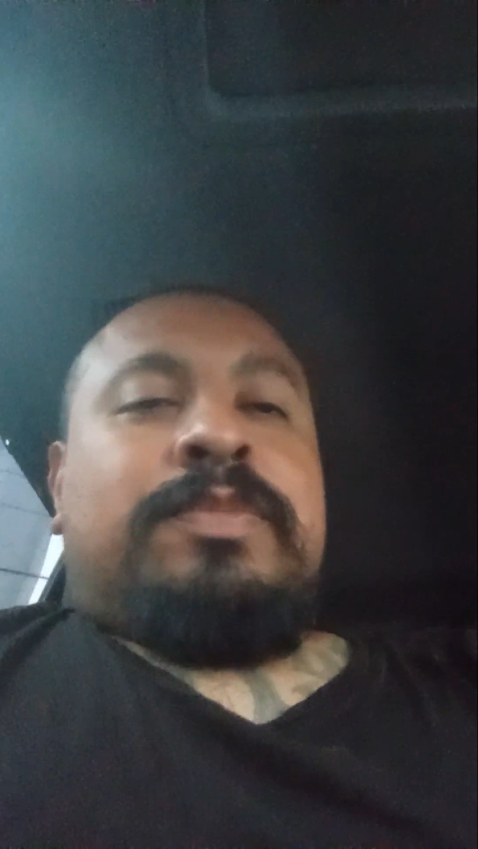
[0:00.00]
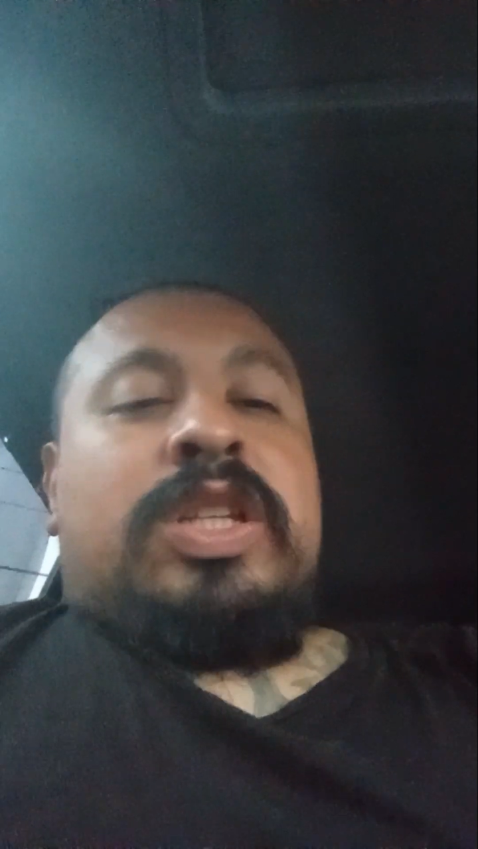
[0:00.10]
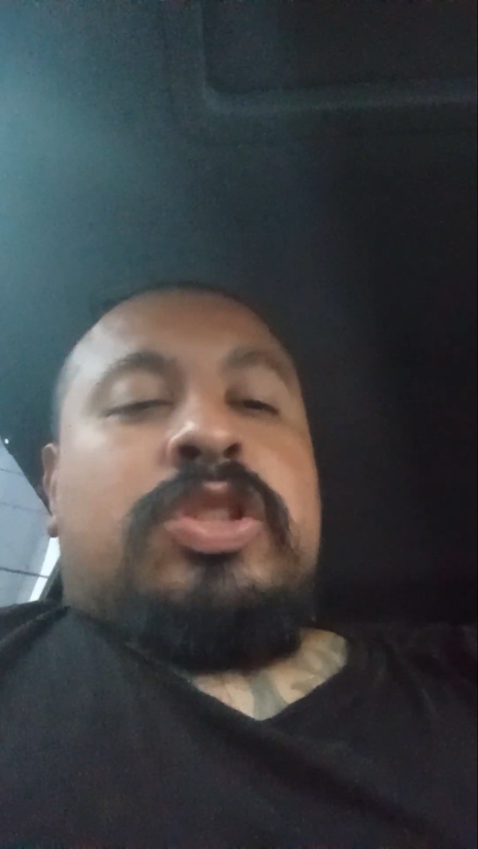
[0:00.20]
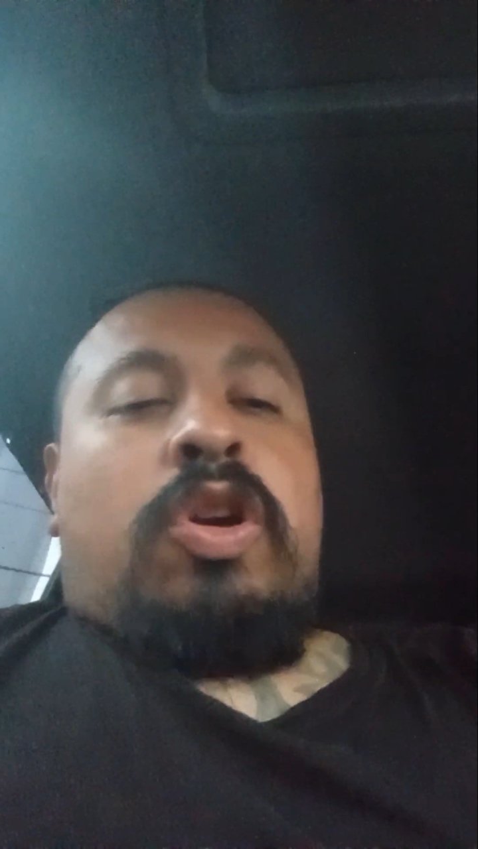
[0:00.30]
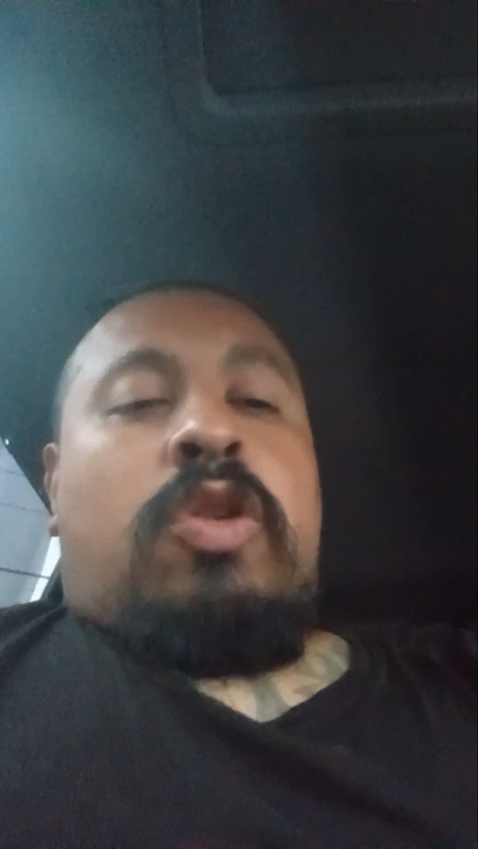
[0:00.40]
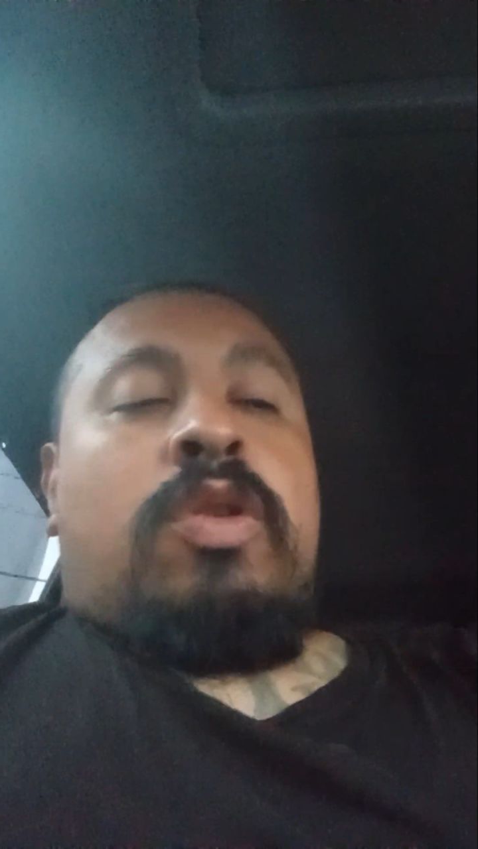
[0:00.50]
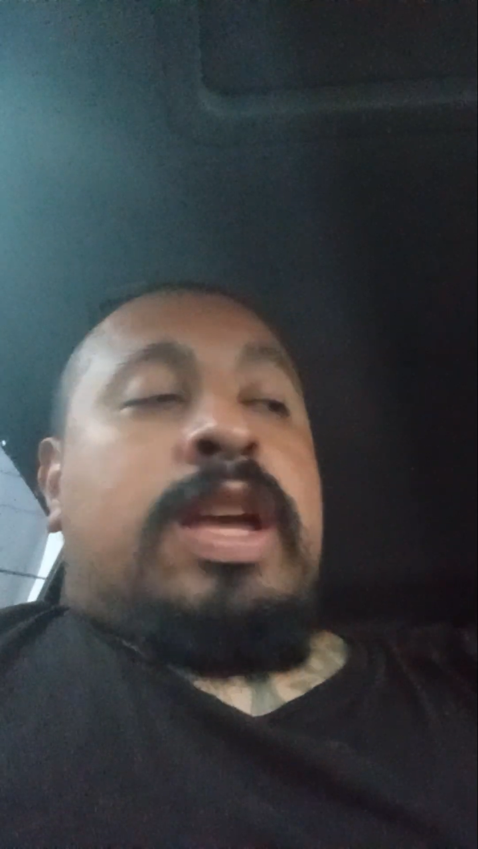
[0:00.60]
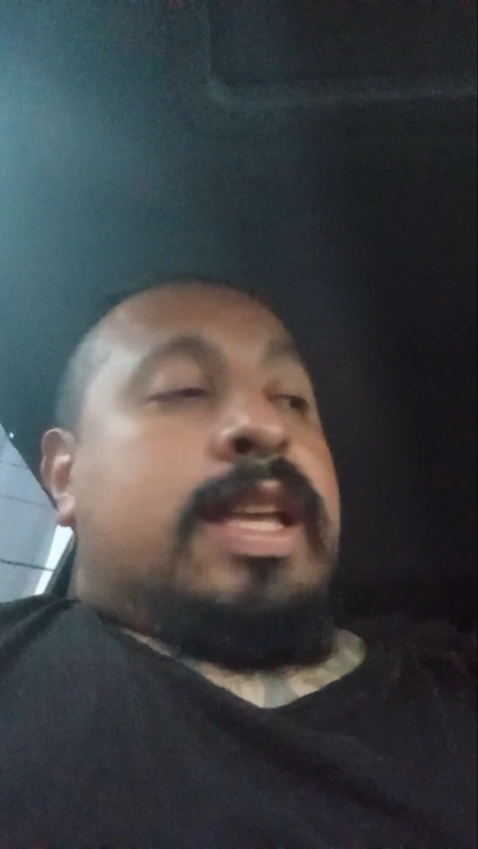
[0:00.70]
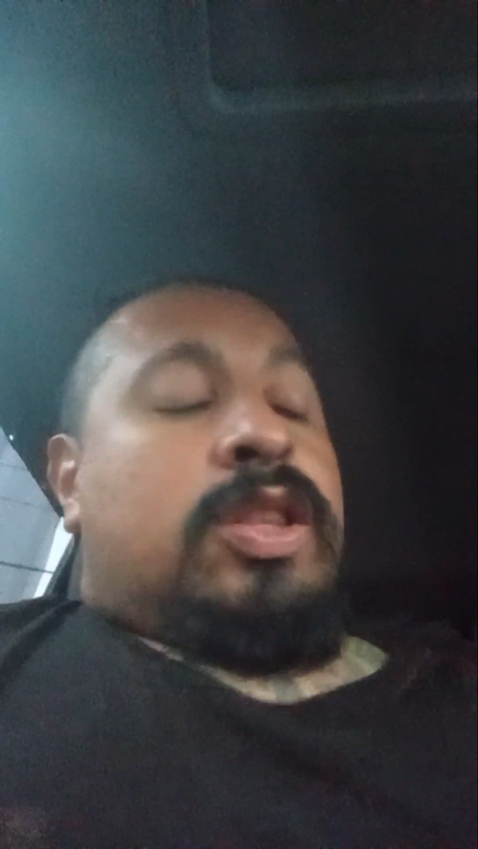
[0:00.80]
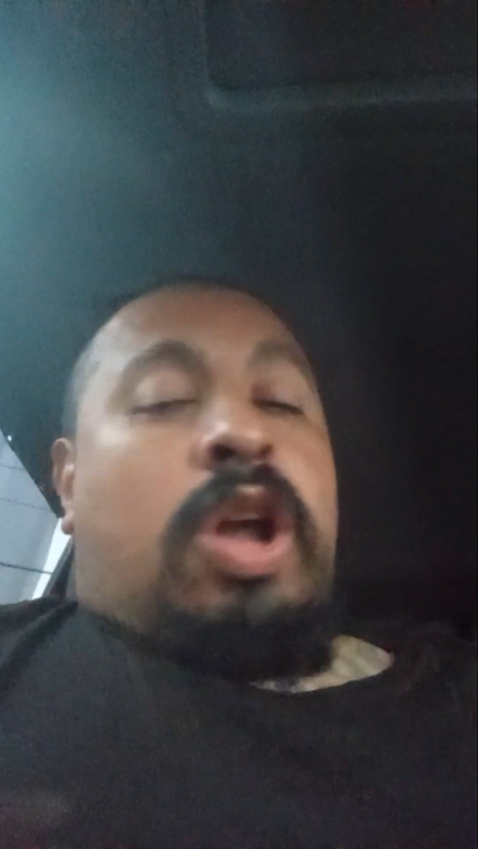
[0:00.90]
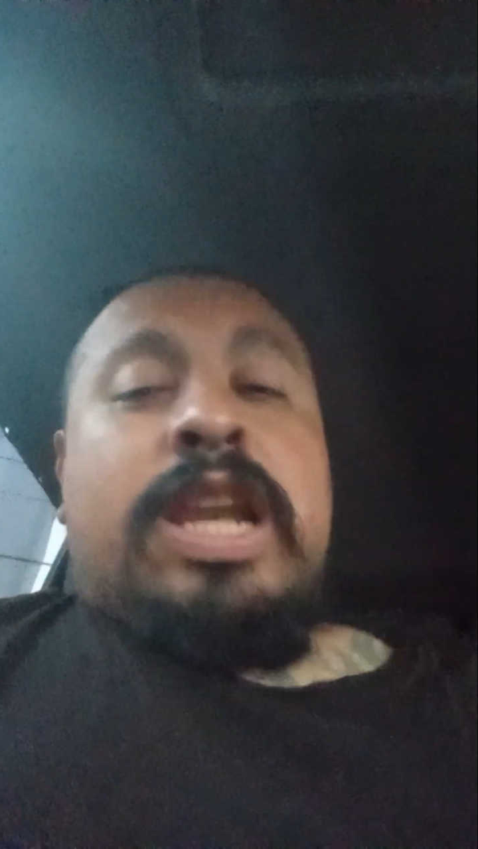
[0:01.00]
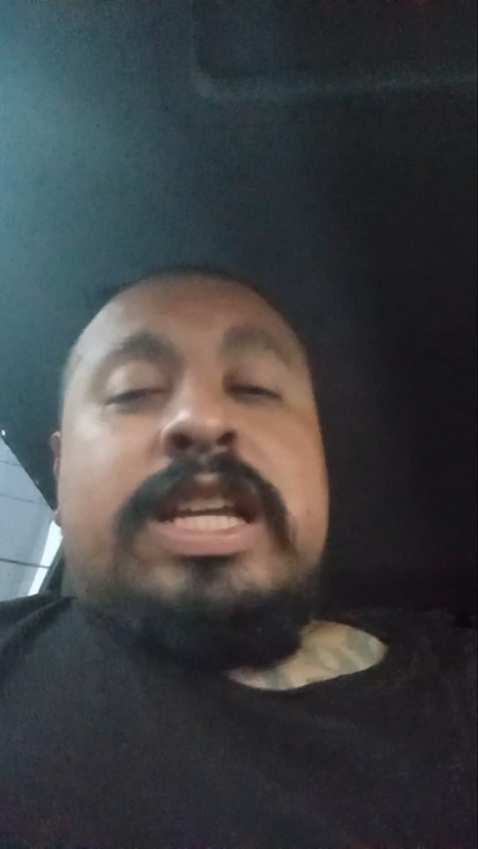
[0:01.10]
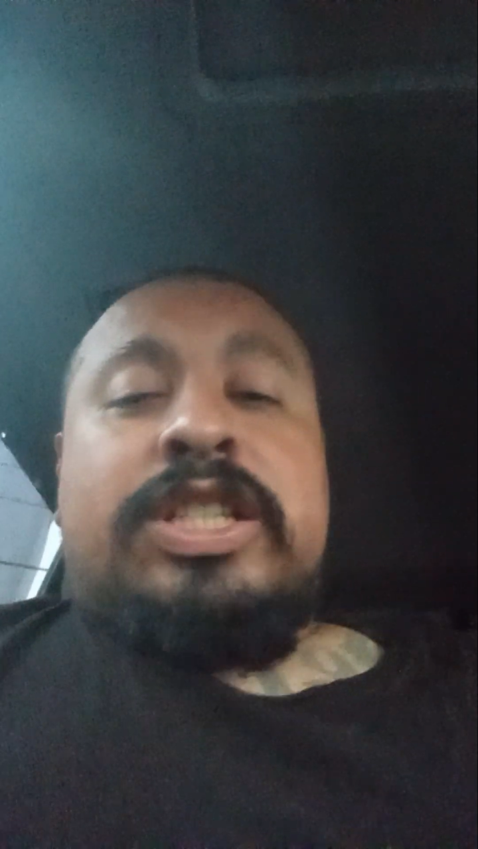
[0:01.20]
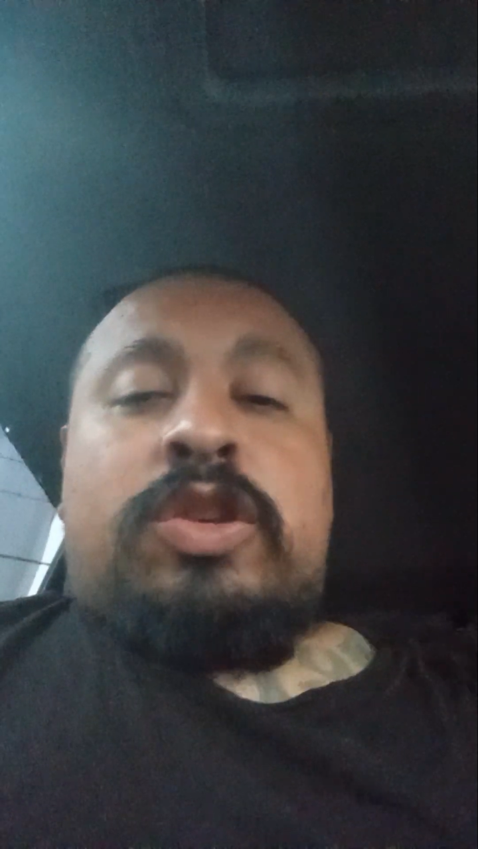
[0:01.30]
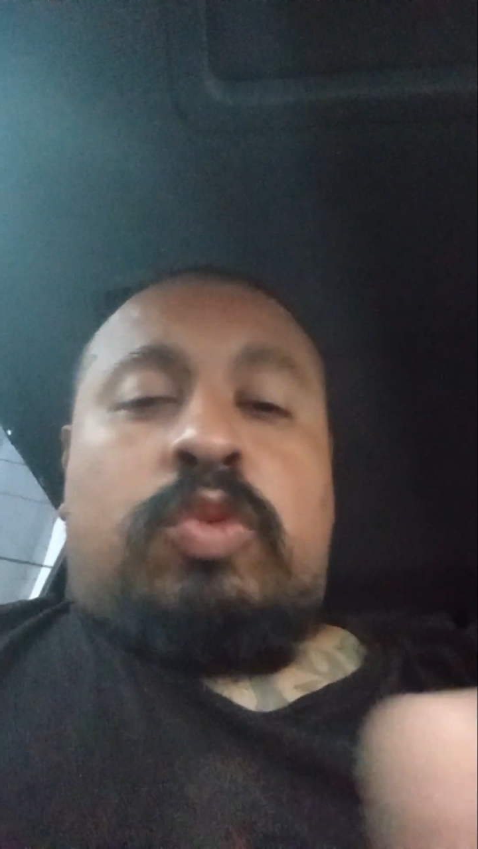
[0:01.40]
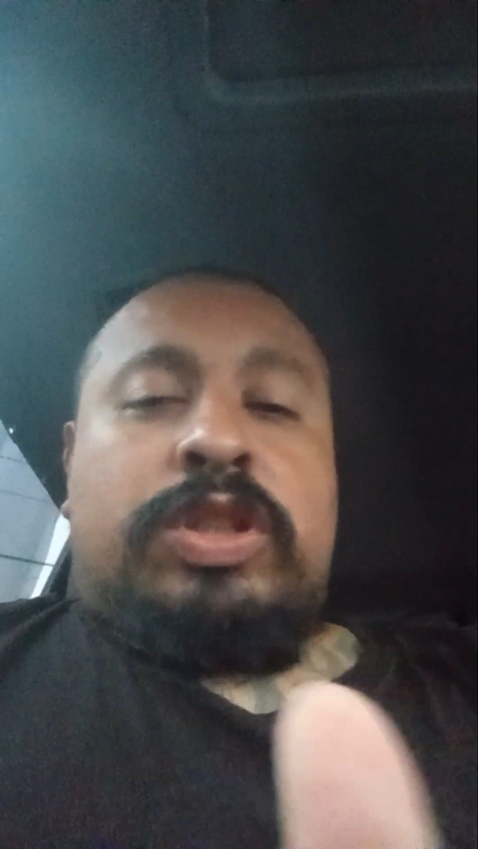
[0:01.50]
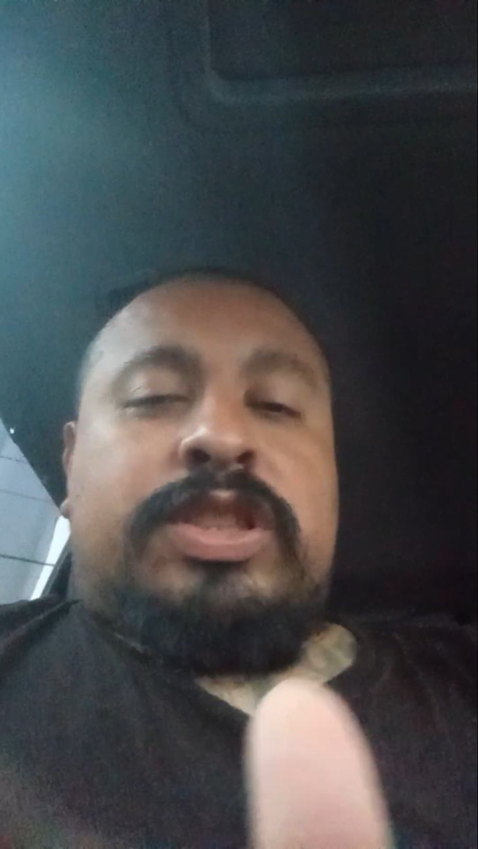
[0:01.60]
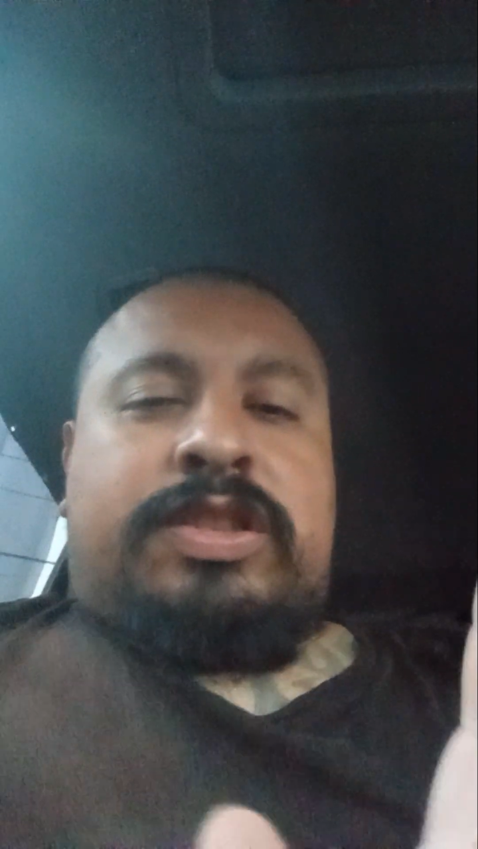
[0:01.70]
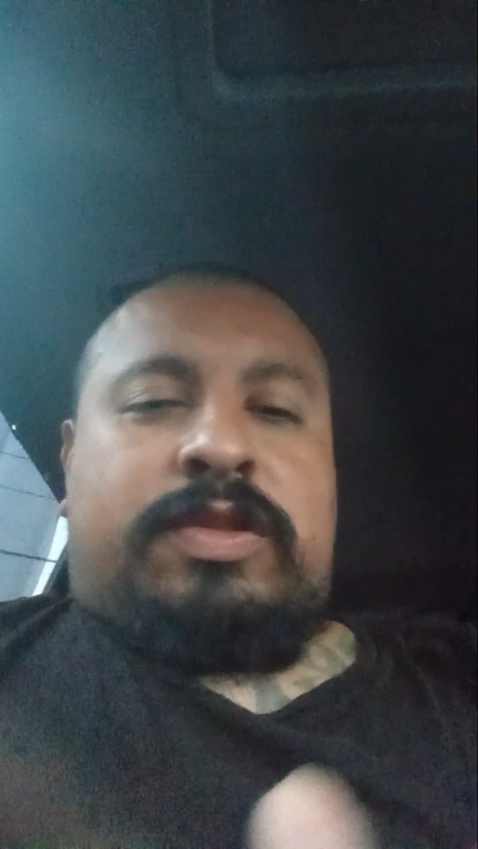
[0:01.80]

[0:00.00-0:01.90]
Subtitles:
So knowledge was